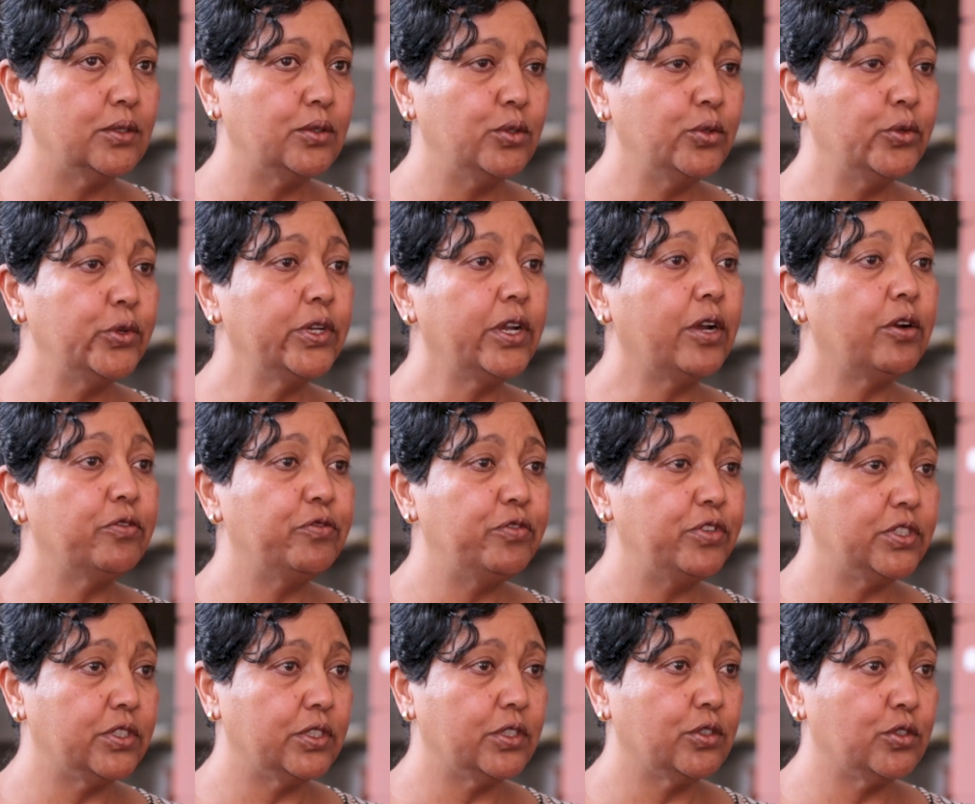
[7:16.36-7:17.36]
During our
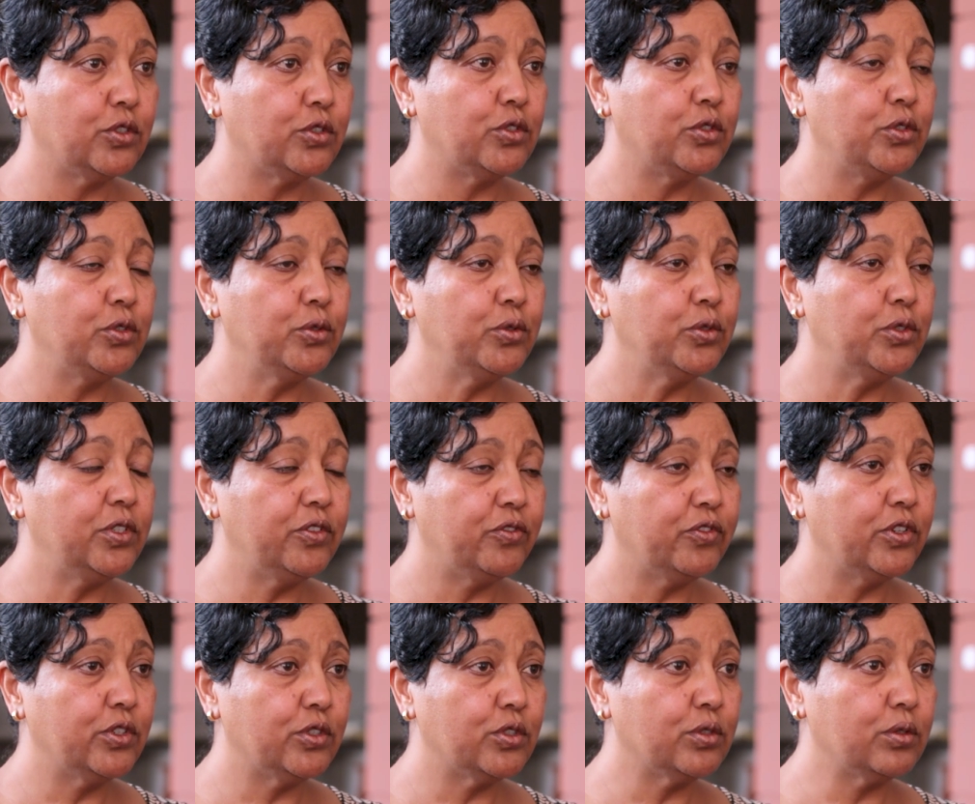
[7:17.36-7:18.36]
visits to
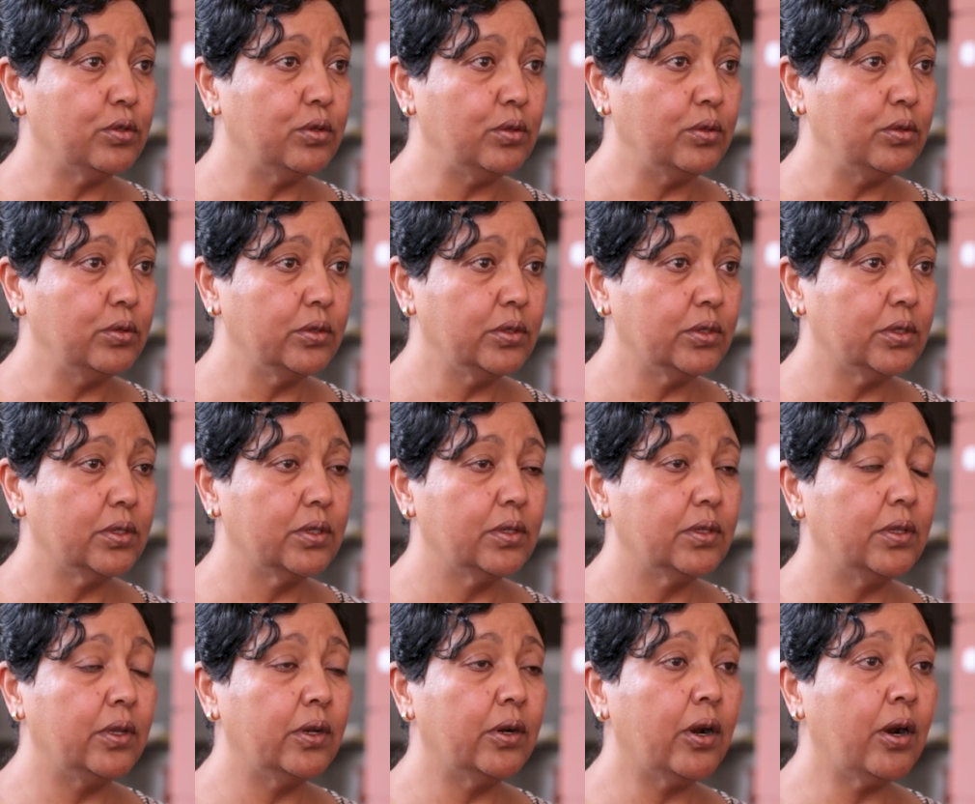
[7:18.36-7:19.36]
different schools,
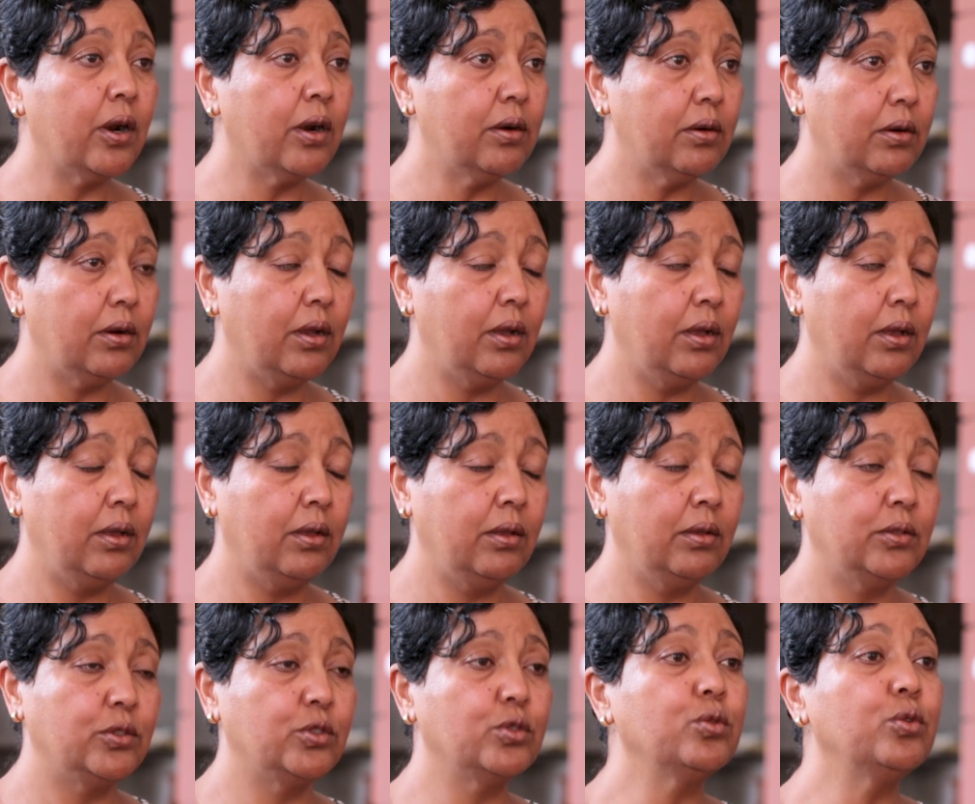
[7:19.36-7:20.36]
there are
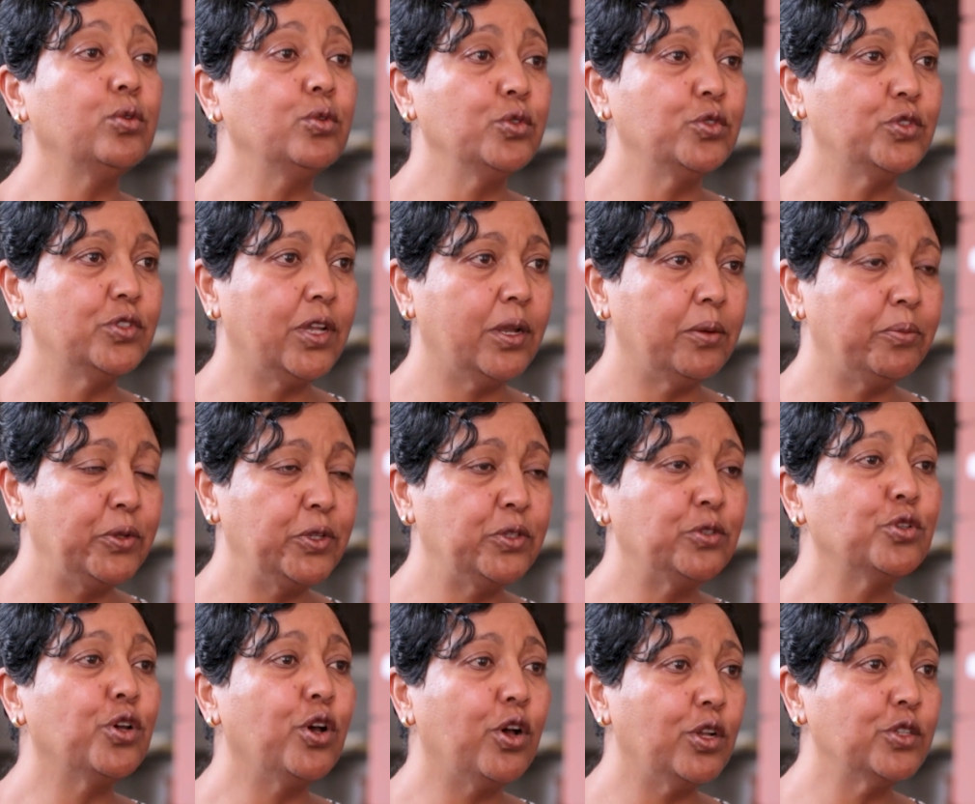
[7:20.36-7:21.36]
schools that have been
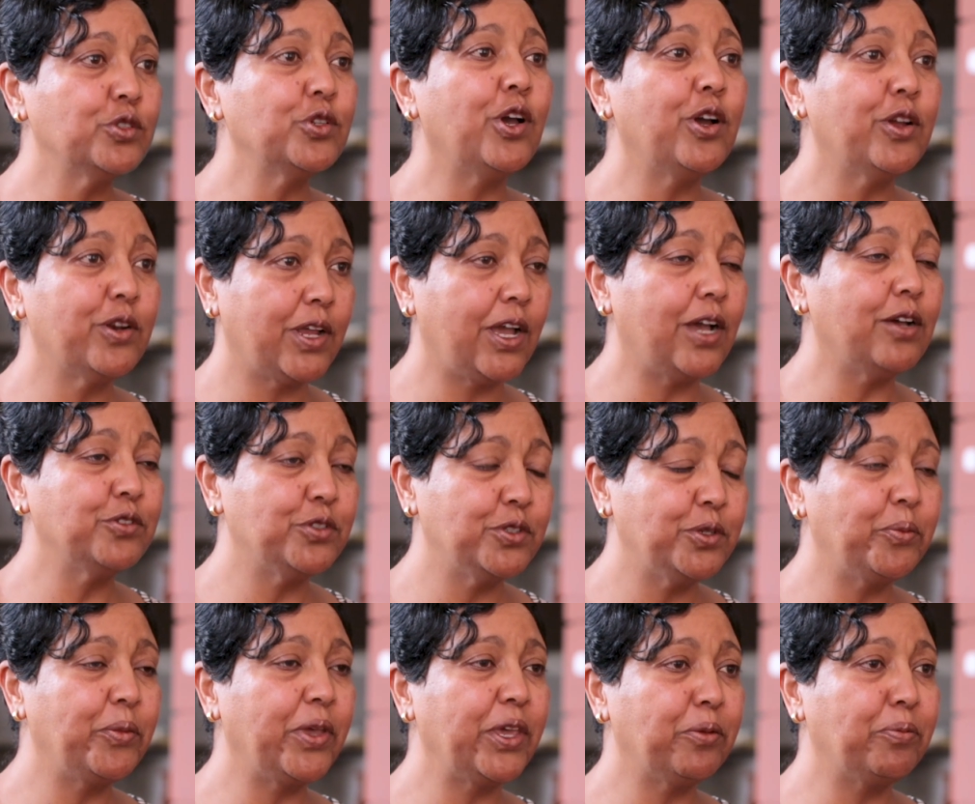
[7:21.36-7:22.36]
taught on how
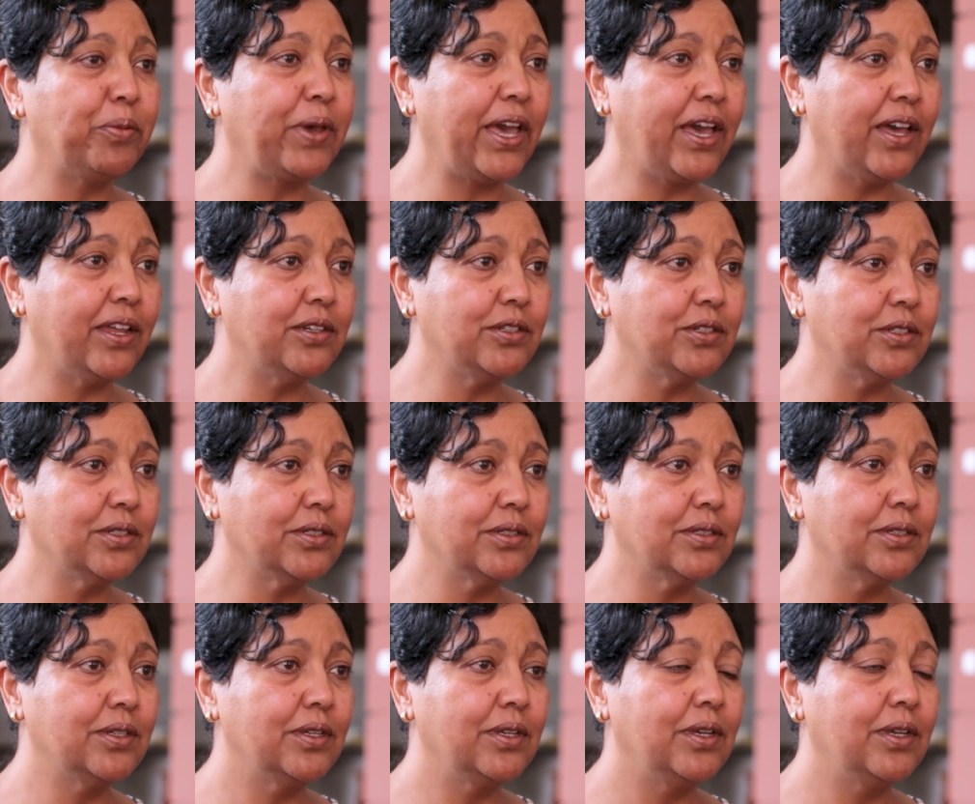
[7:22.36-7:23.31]
to make pads.